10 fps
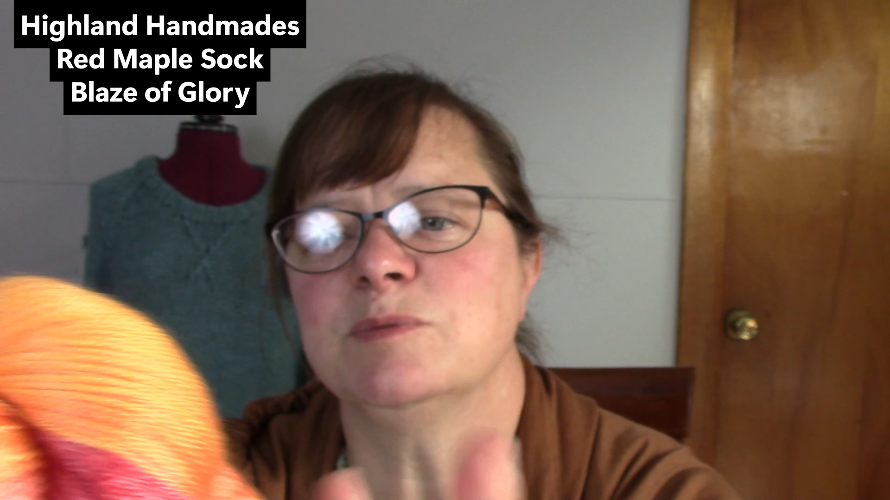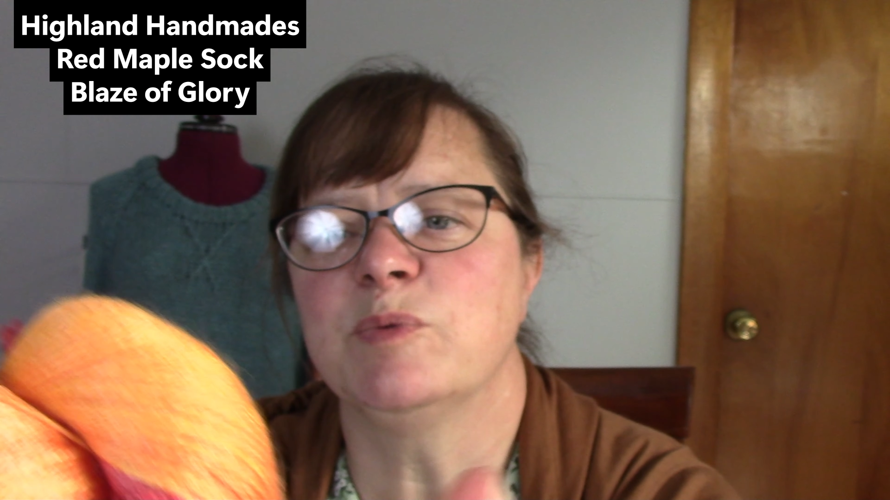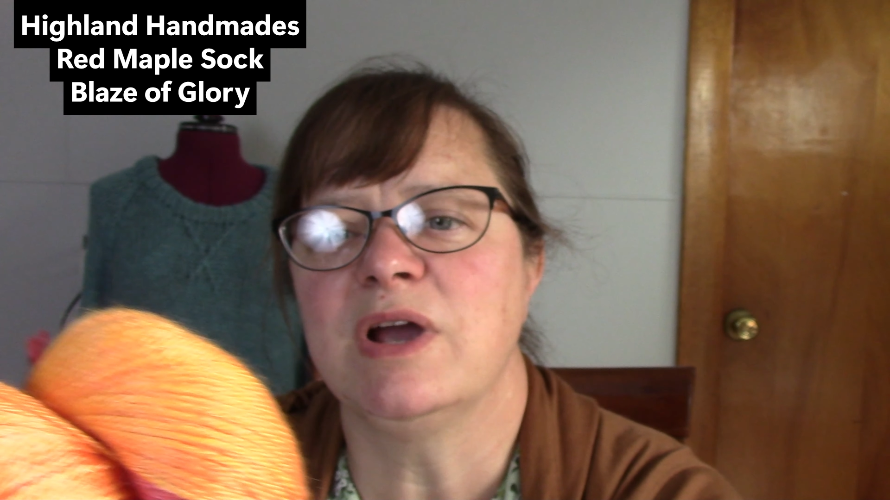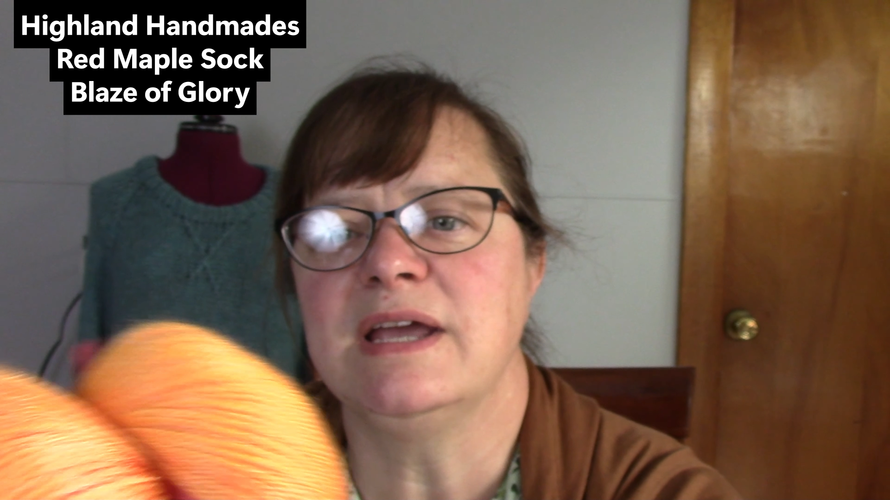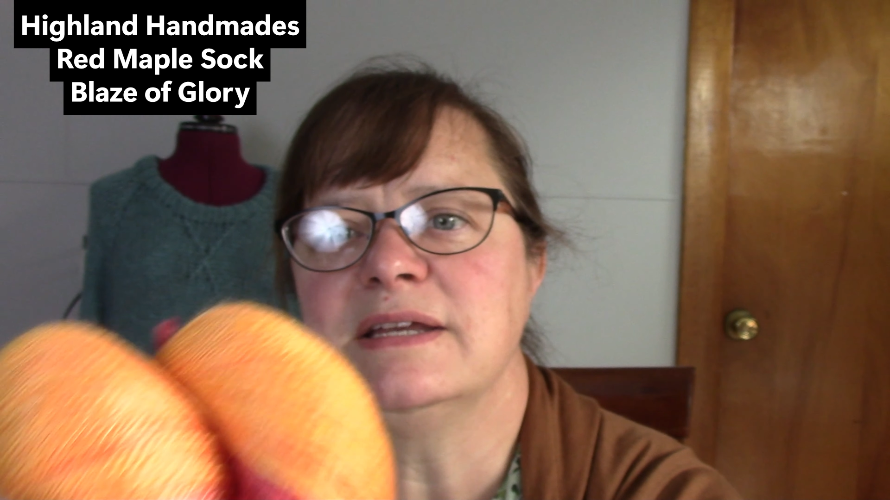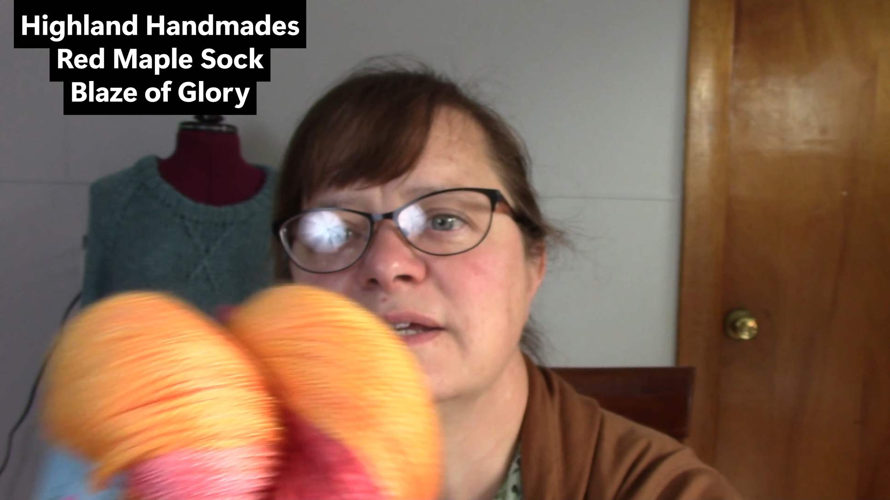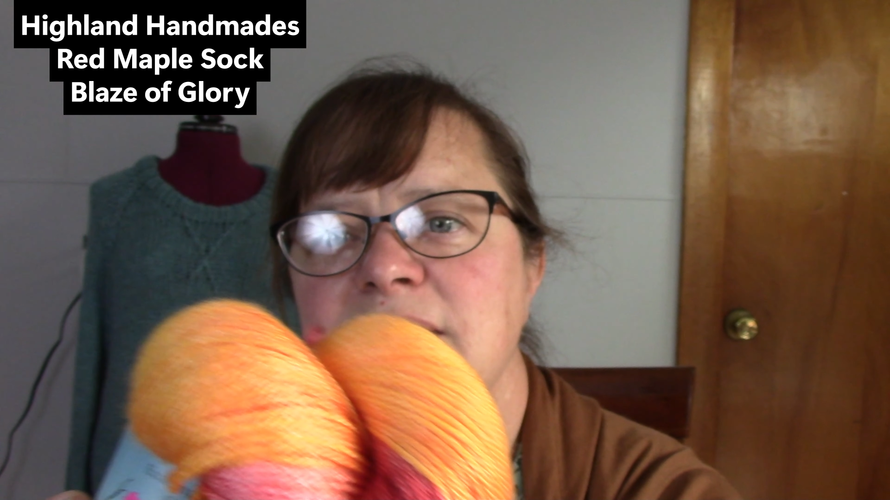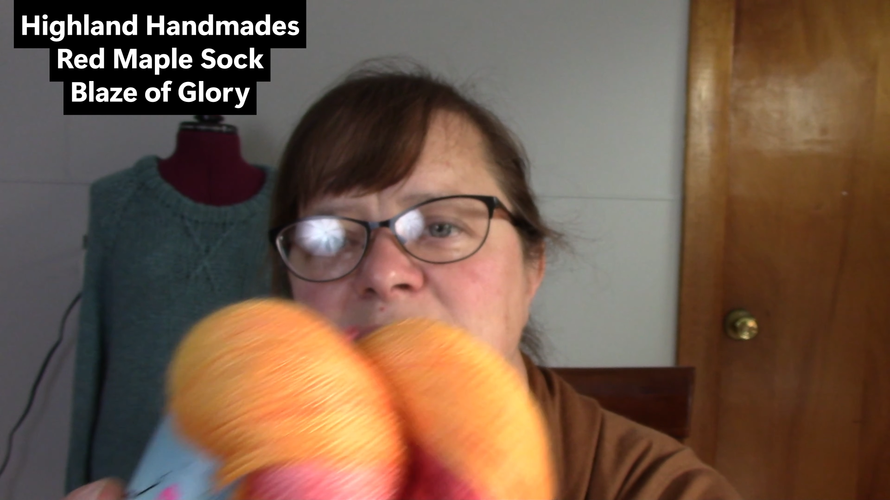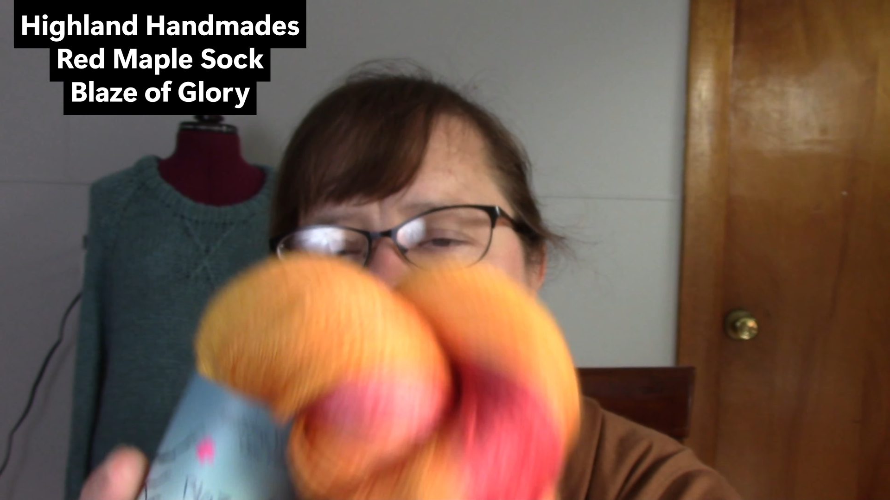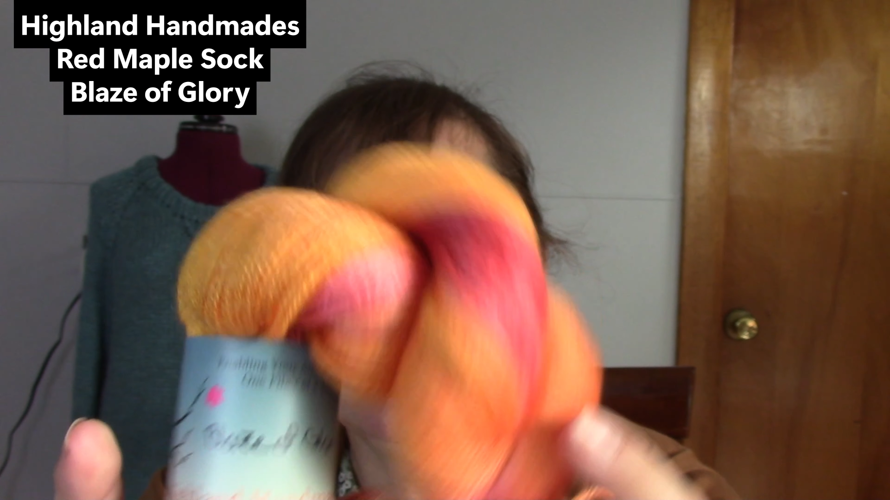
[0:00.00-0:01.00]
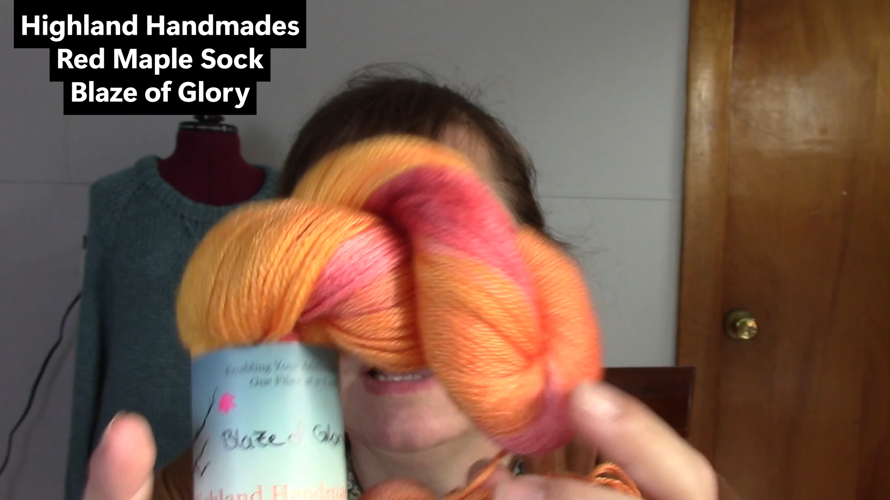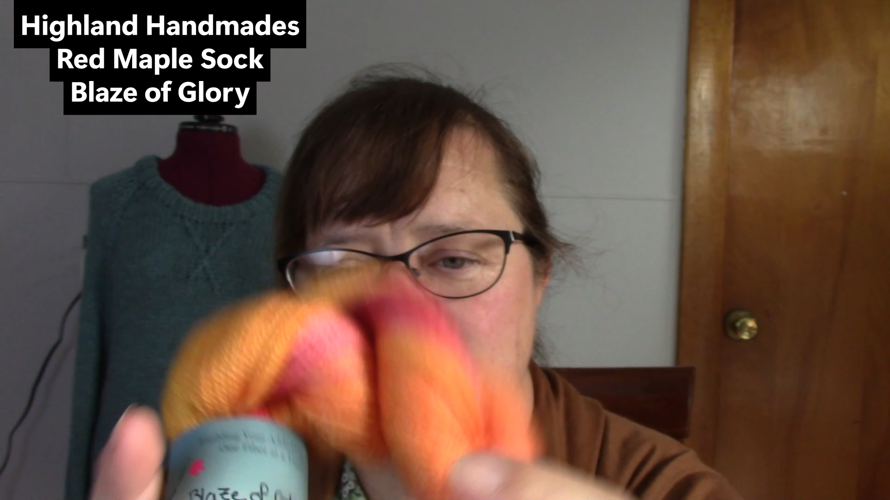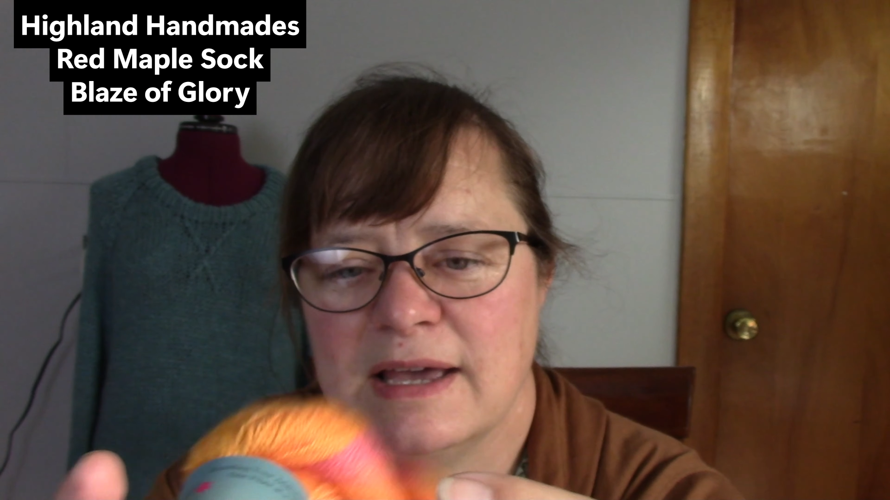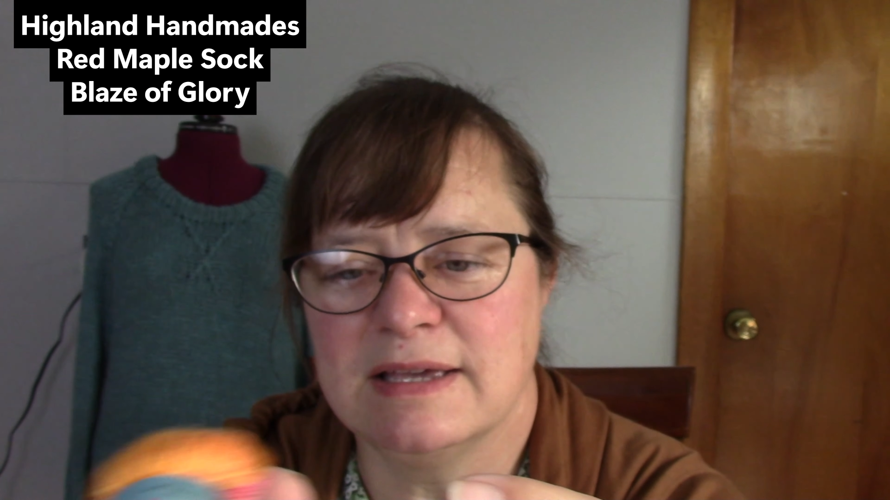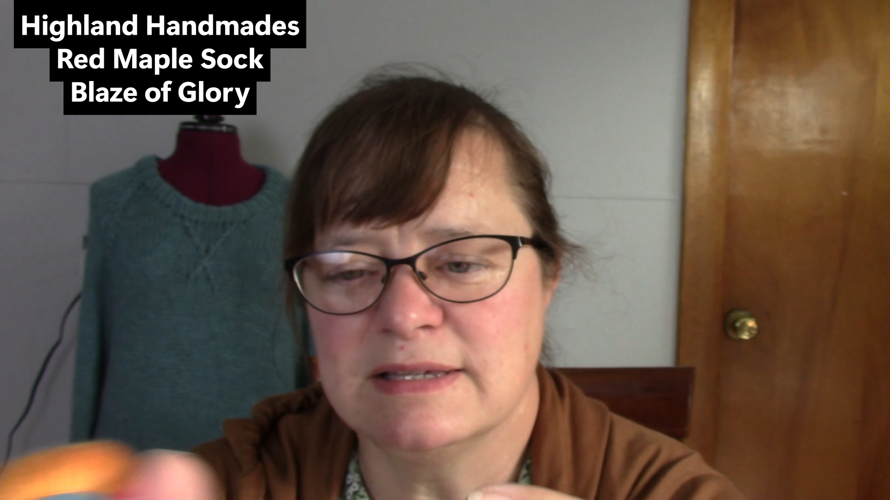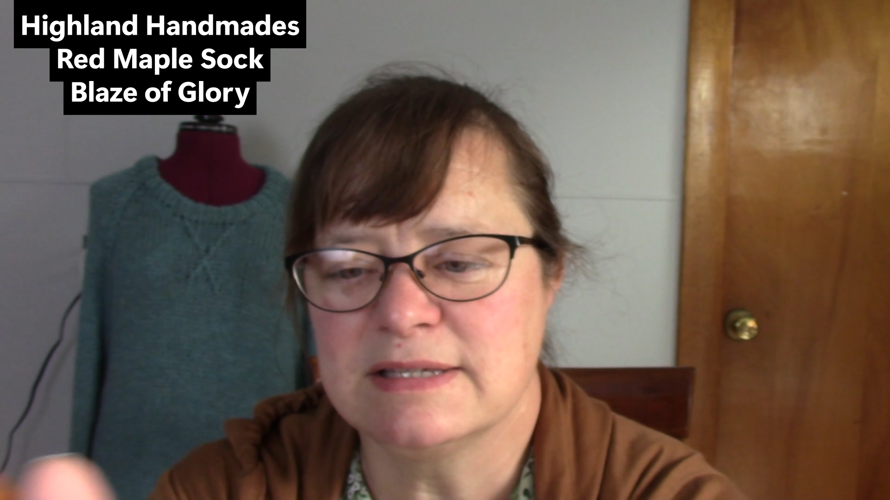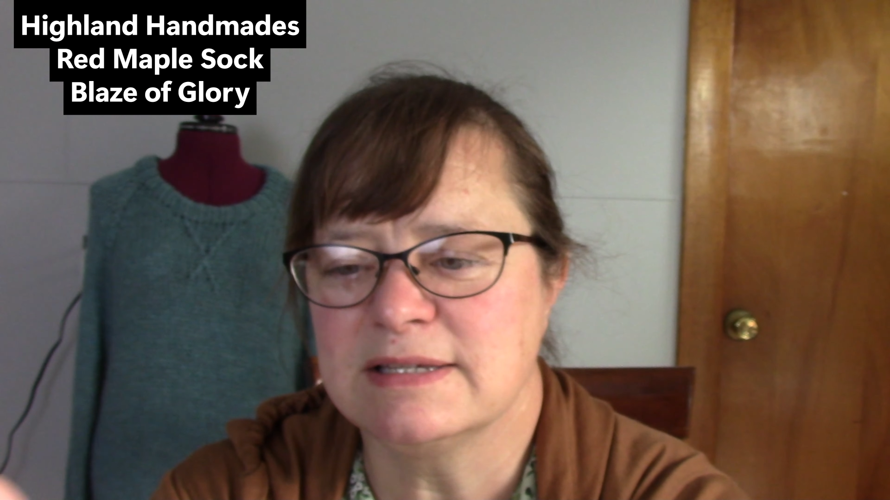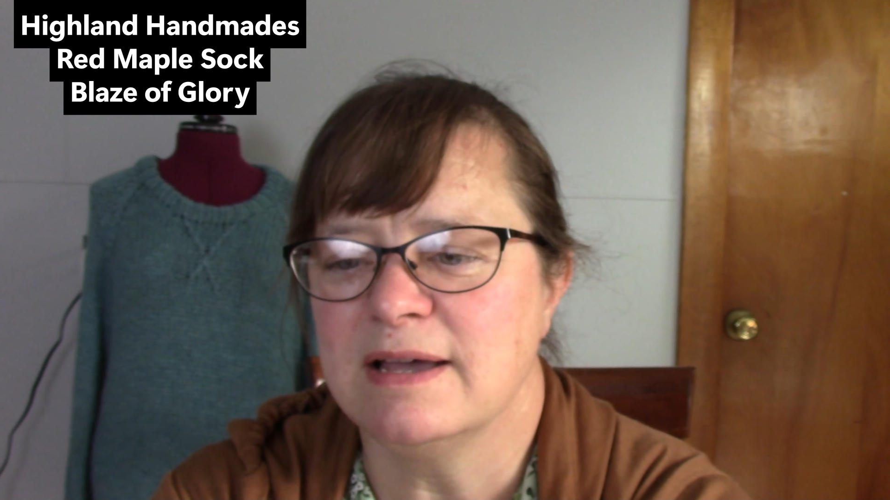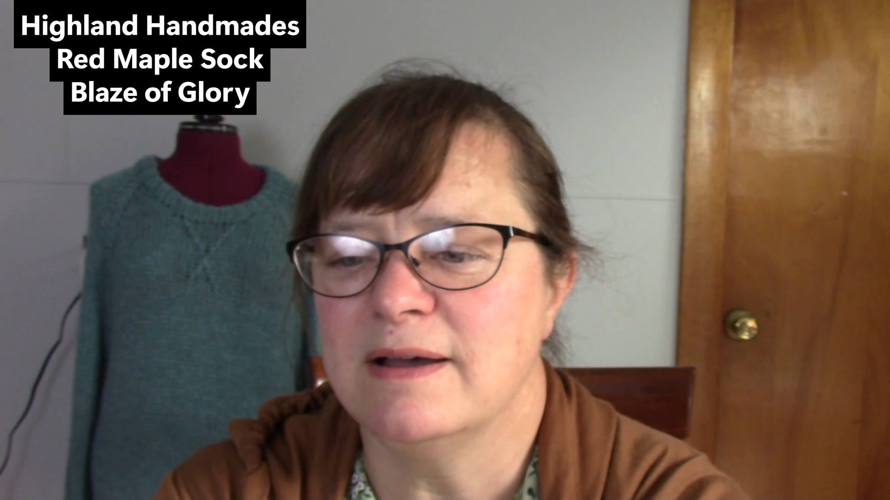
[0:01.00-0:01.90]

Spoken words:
bright as